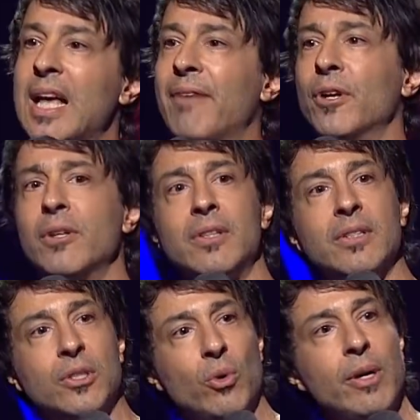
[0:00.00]
Have you heard
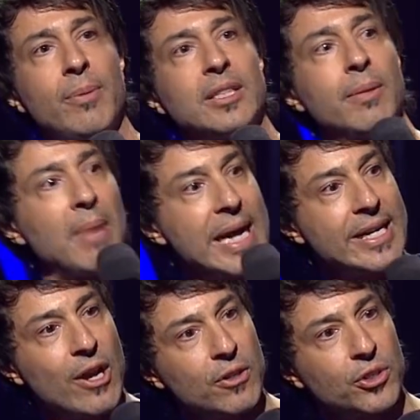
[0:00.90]
this story about the
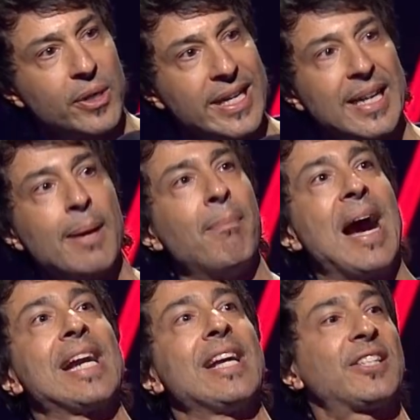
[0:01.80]
mighty oak tree?
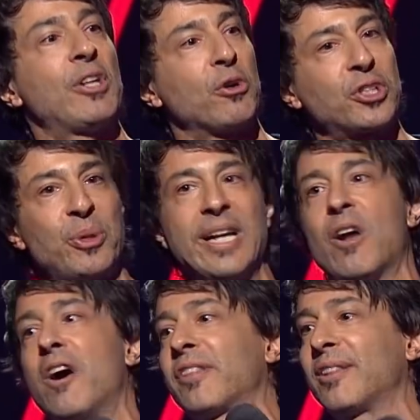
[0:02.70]
Mightiest oak tree
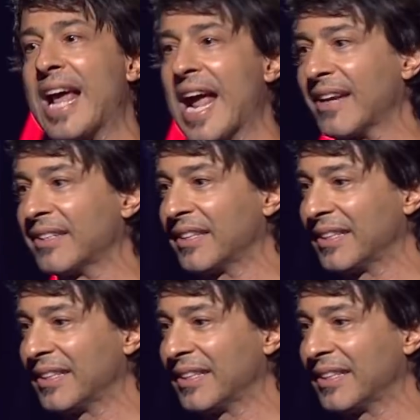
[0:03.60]
in all the land.